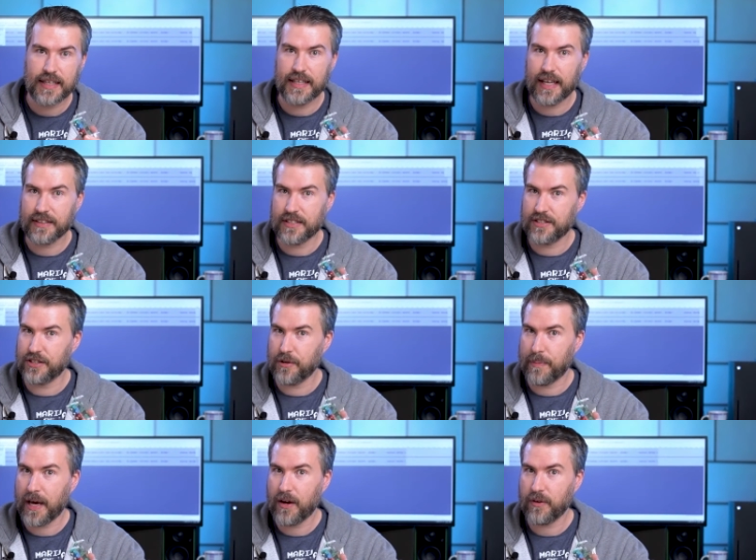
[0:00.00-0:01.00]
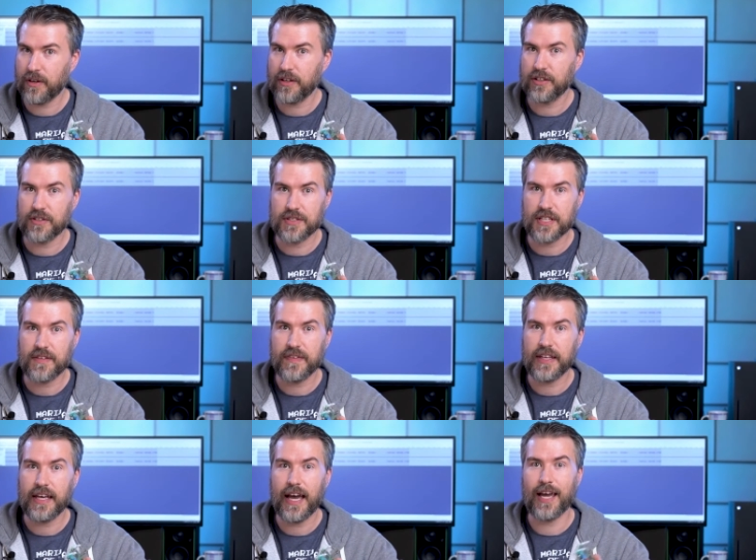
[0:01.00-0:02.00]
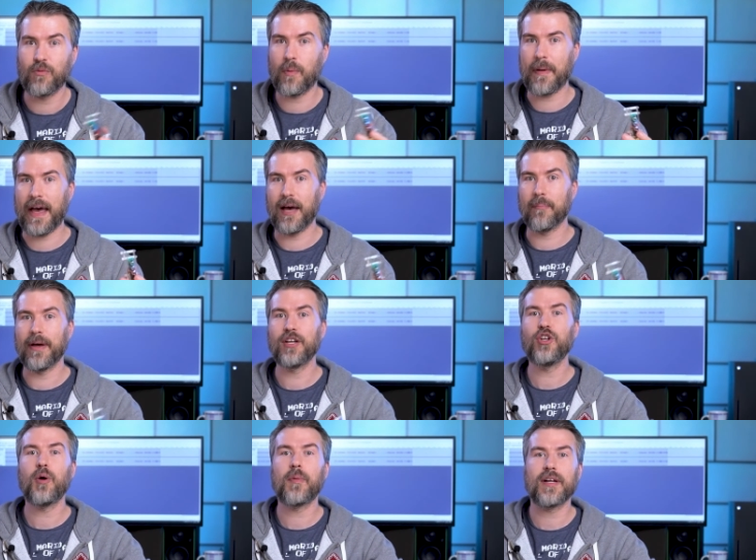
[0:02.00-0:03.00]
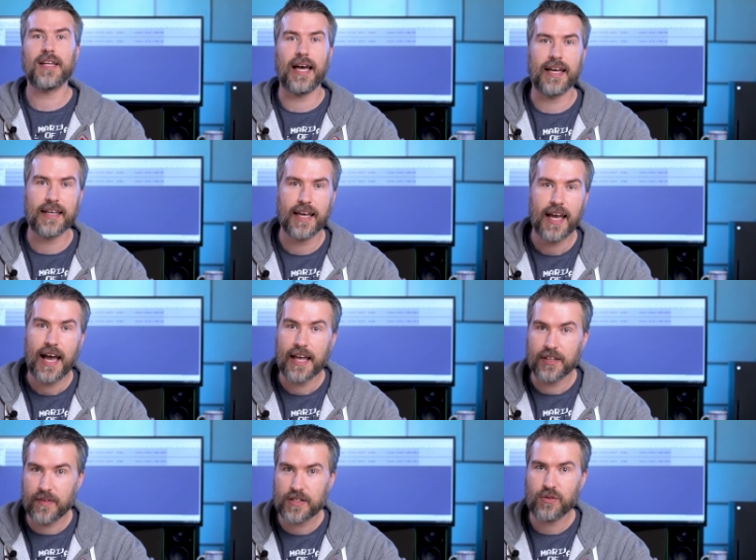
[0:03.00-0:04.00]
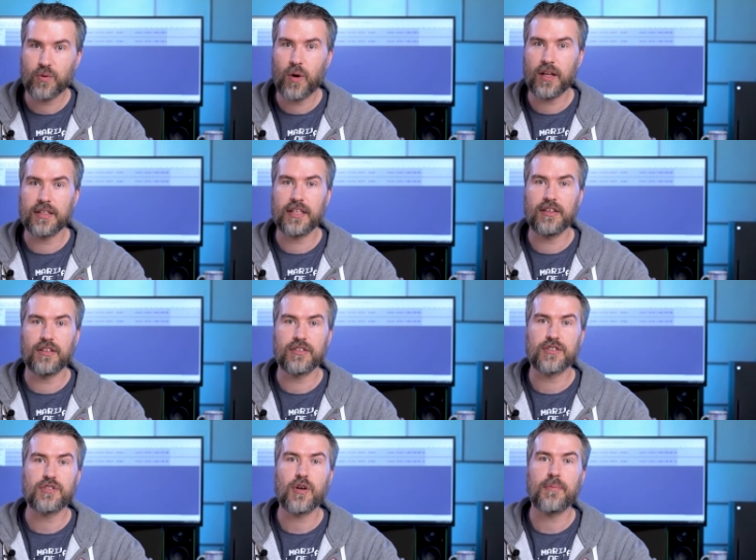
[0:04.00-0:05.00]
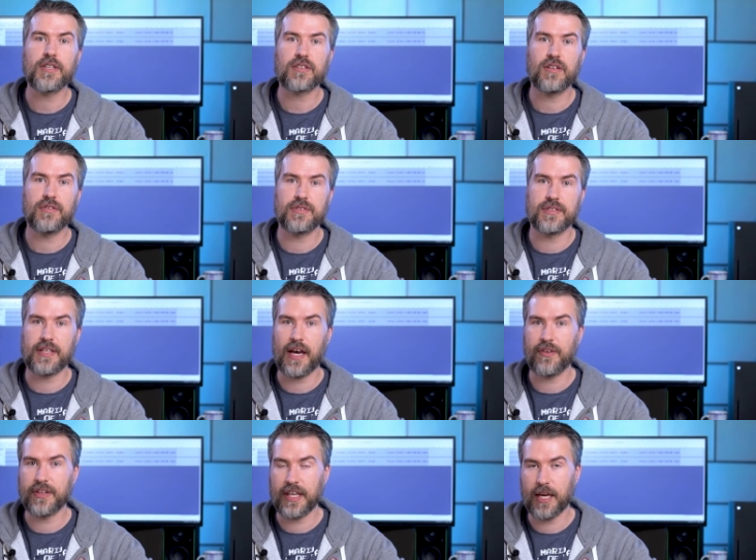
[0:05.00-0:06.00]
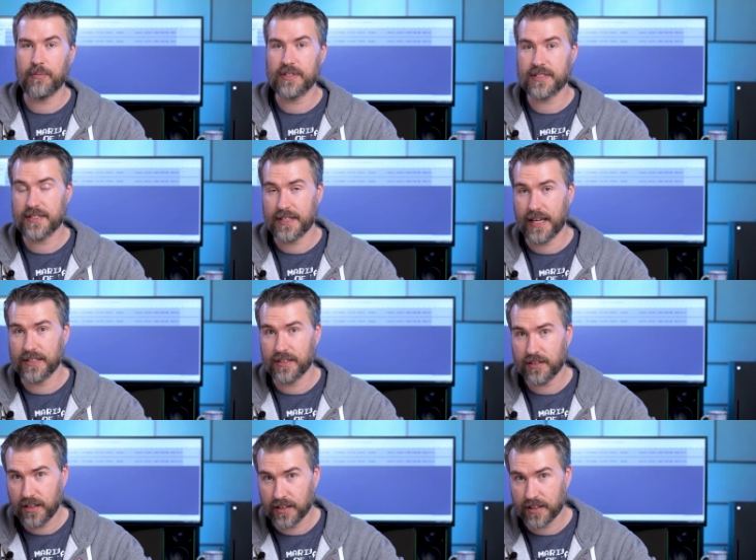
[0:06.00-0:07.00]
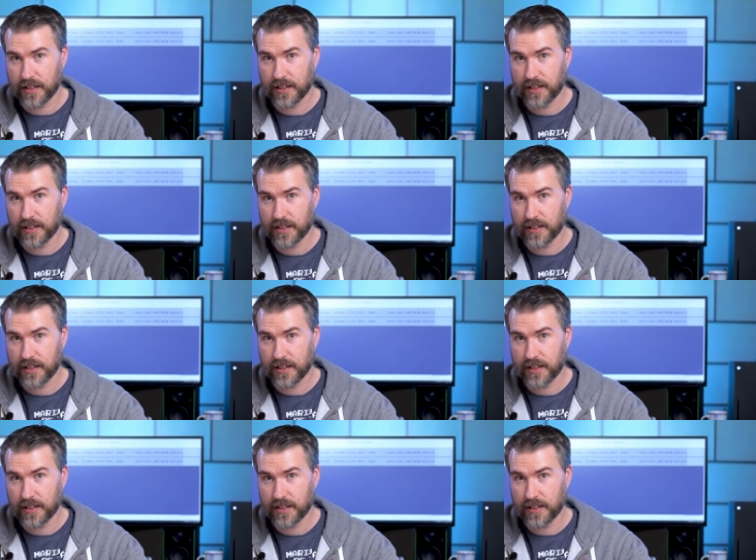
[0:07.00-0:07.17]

connect it to your power, your TV, and wha-bam, no more lag. And the visual quality looks so much closer to how the game was designed to look.